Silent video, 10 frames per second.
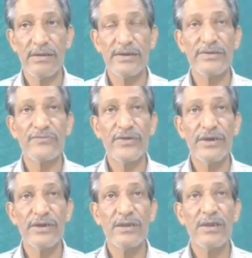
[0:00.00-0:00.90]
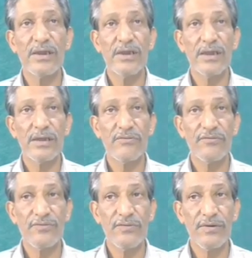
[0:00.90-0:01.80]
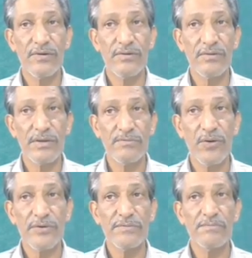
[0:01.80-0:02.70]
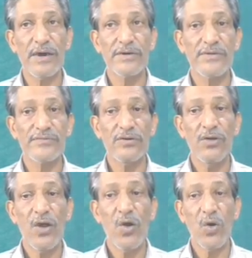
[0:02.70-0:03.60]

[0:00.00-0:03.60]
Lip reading: It's a very important part of the